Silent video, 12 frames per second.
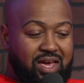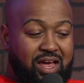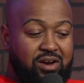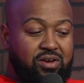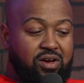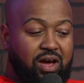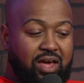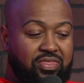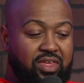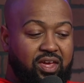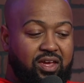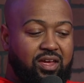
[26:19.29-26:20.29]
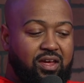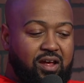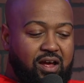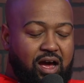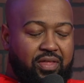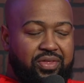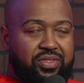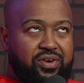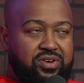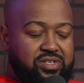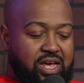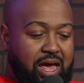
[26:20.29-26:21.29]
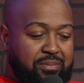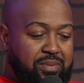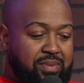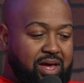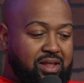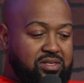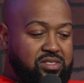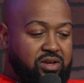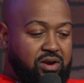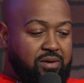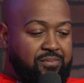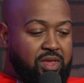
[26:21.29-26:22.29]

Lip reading: I don't know. I think there is a happy balance there.